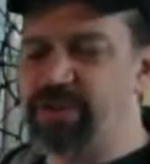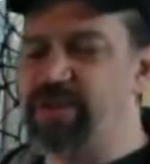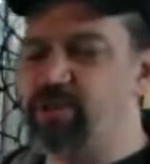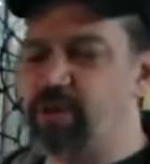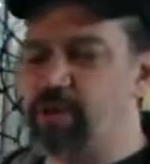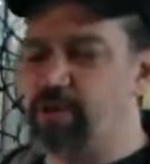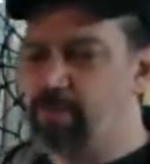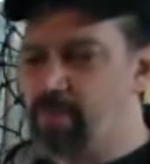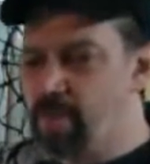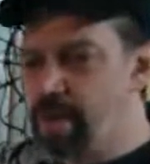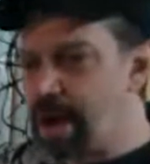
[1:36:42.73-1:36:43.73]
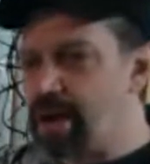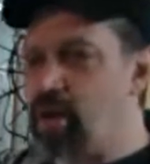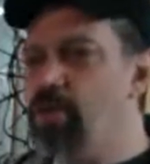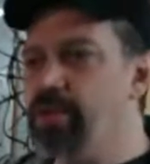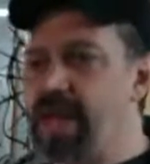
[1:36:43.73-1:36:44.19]
Grounds t-shirt.
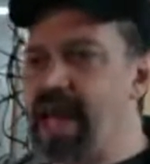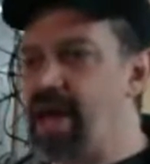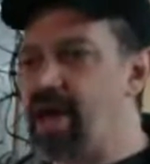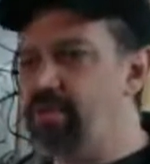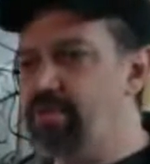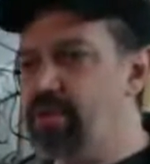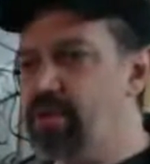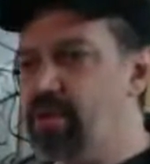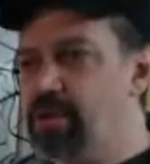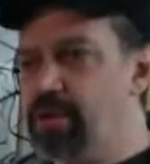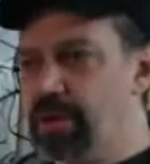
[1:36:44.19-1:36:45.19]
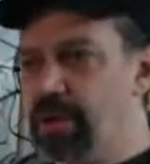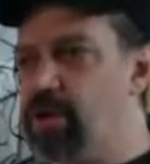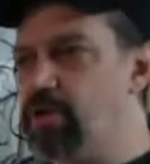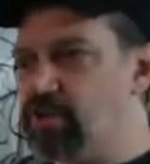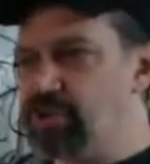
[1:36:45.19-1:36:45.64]
I only have
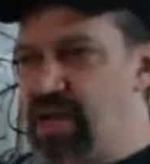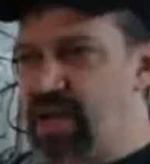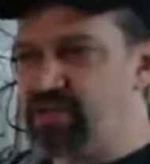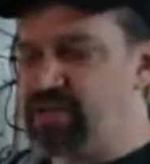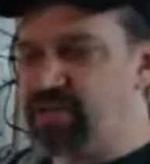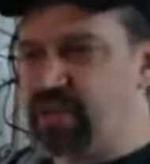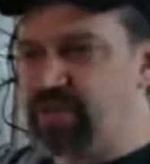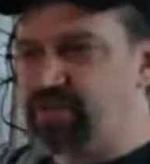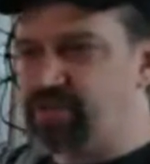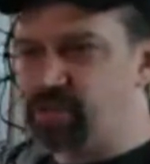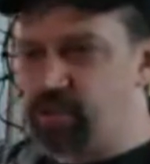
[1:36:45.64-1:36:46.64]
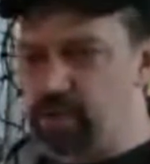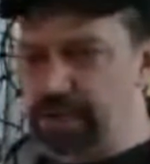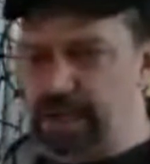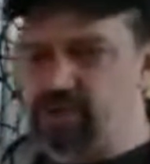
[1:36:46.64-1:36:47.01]
large sizes left.